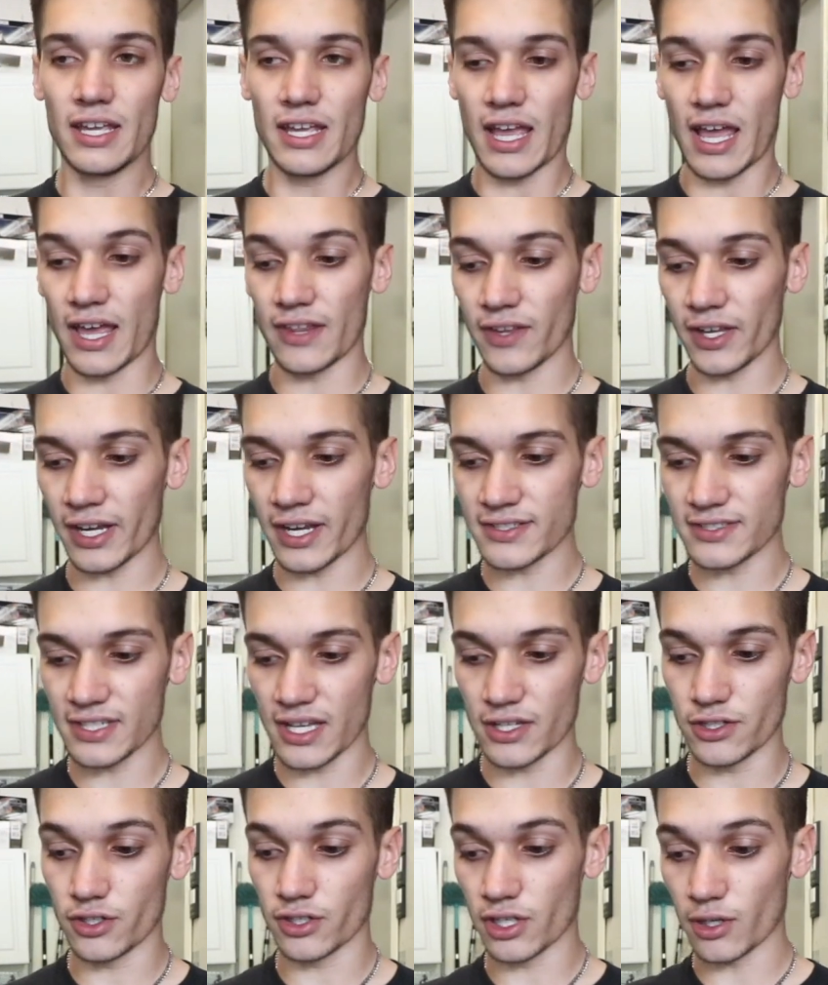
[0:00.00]
And like I
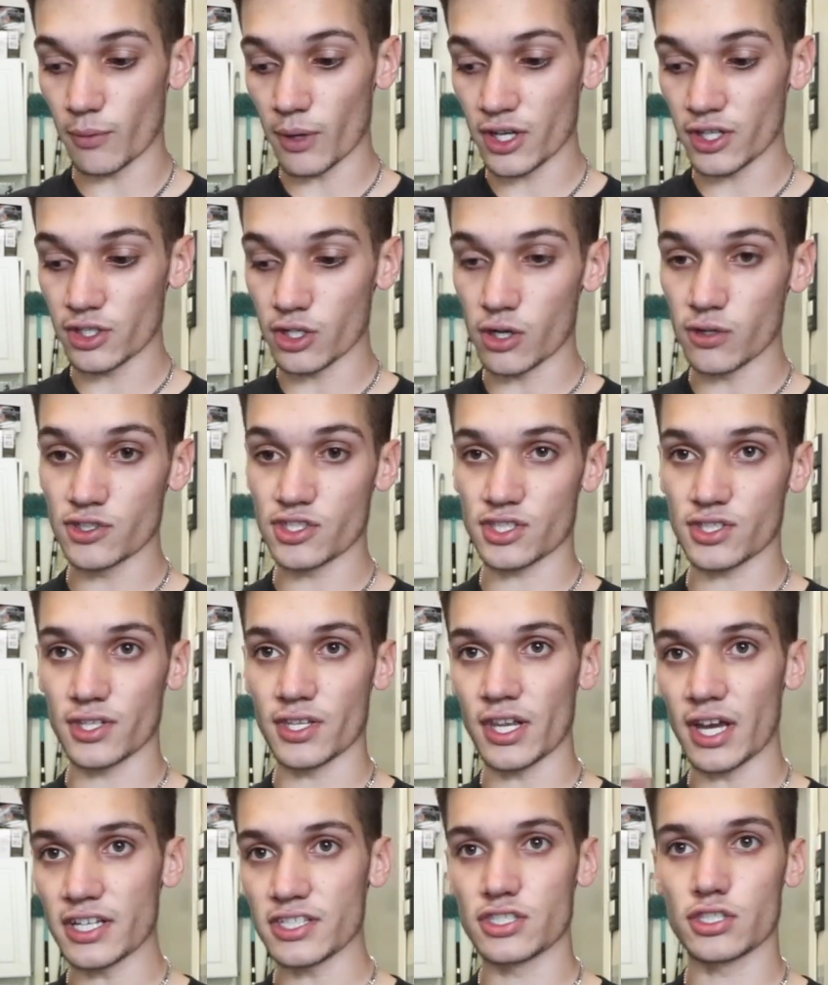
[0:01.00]
said, you're going to want to go just a
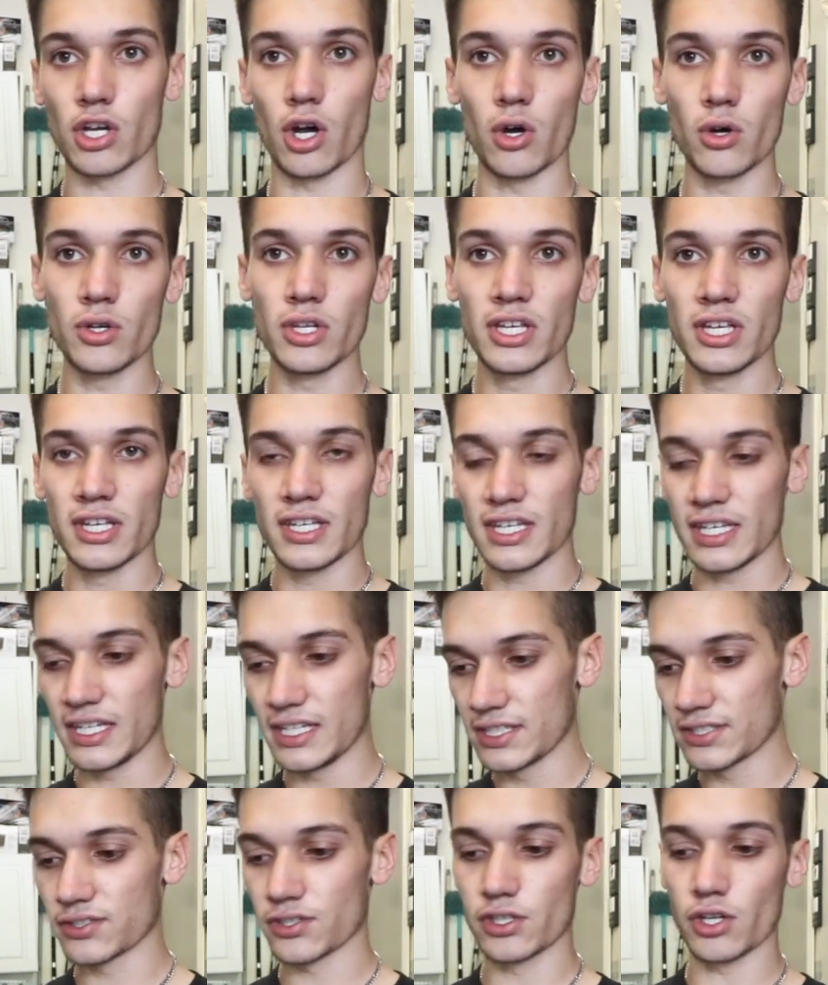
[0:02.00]
nice coat
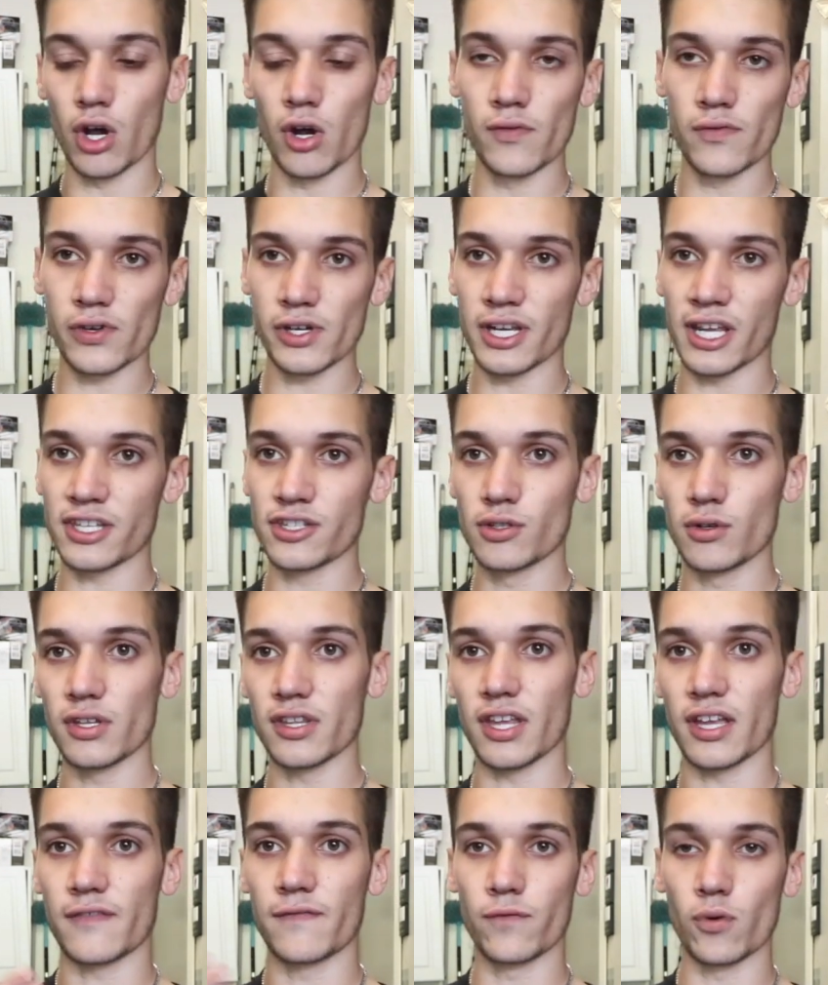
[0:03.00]
easily over it and do it
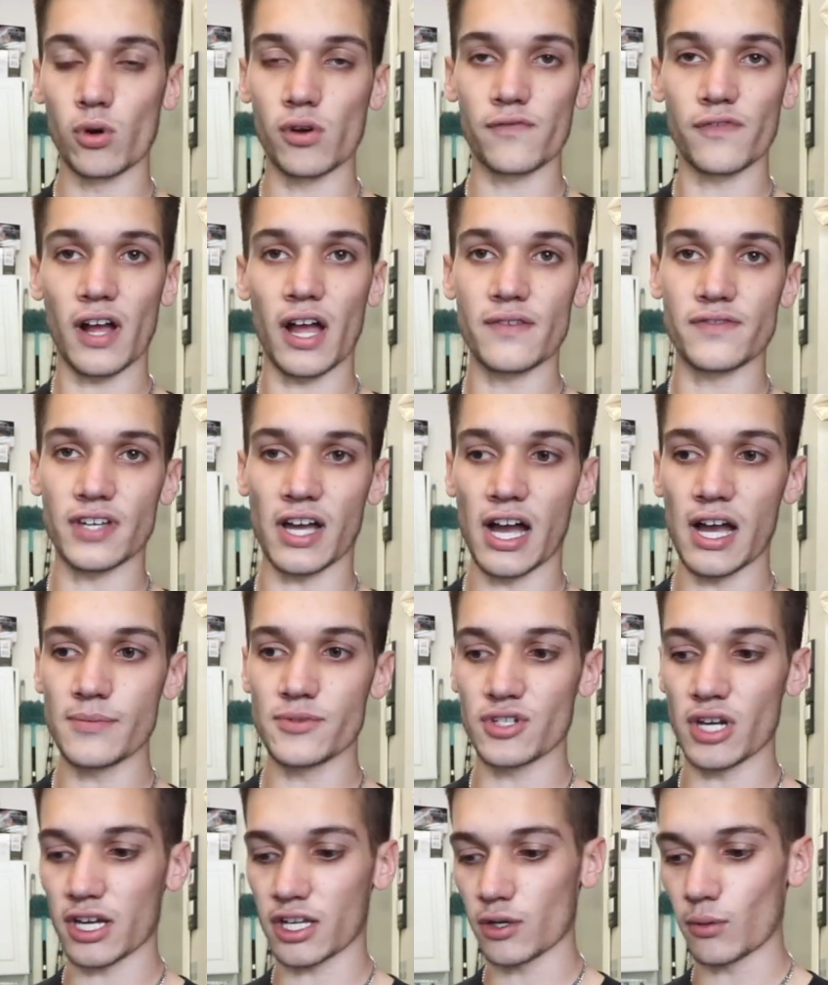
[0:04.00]
like 4 or 5 times.
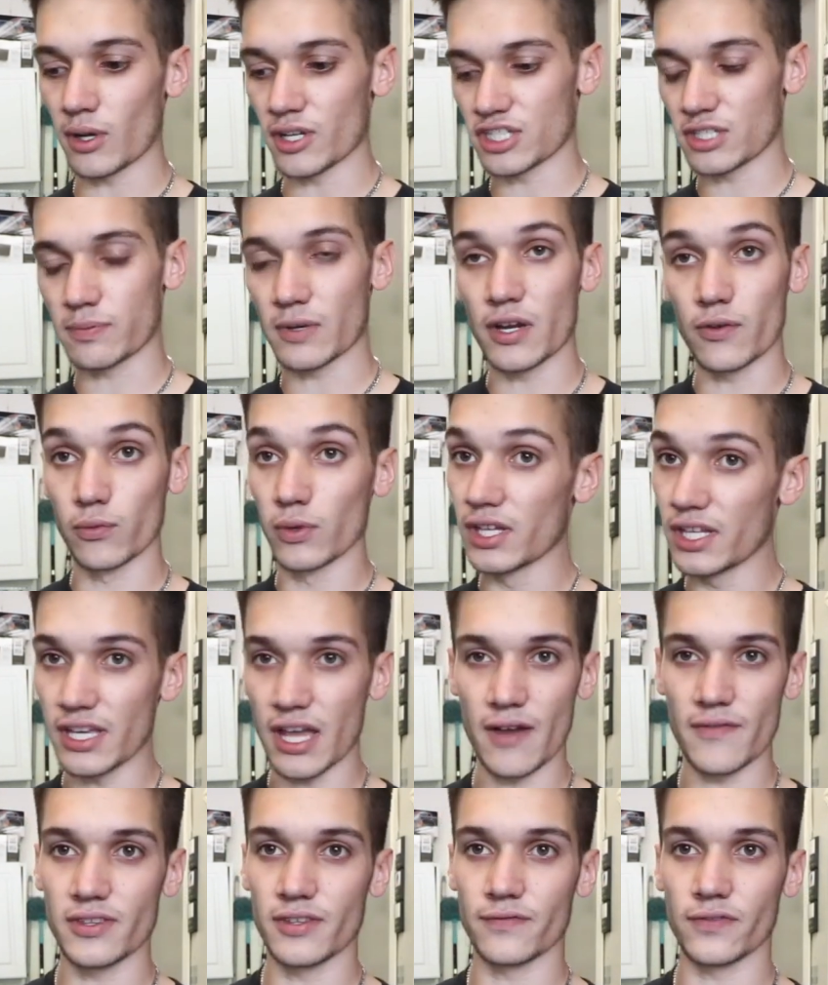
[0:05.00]
You're not going to want to spray it really heavy the